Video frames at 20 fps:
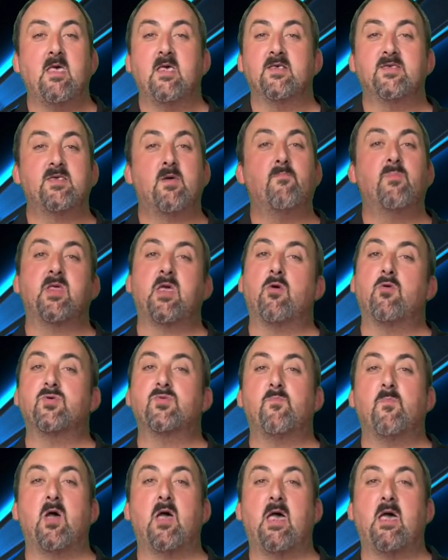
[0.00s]
Somebody
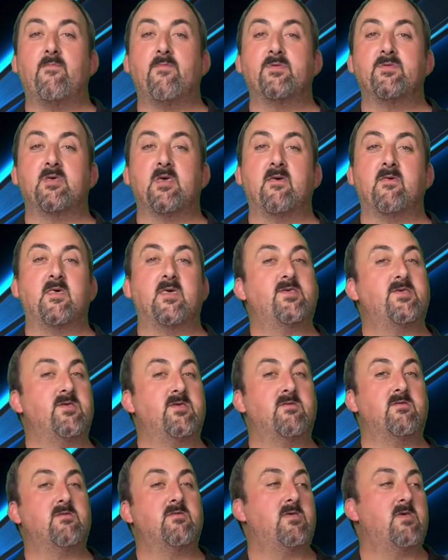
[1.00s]
else might have a set of this
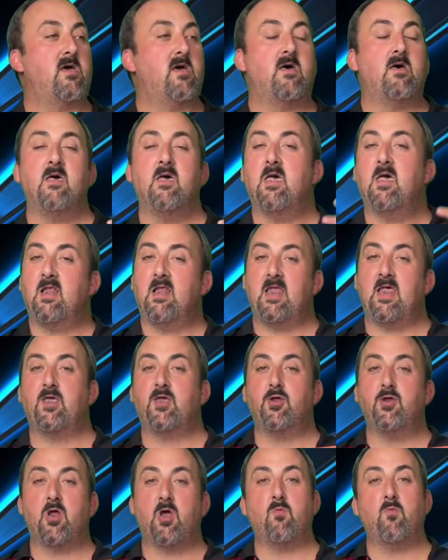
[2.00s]
and uh, let
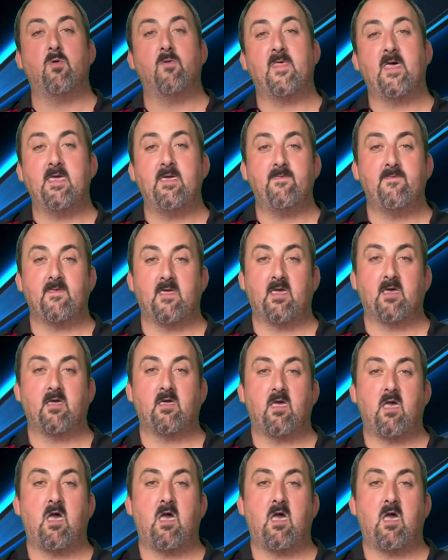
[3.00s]
you know what they think.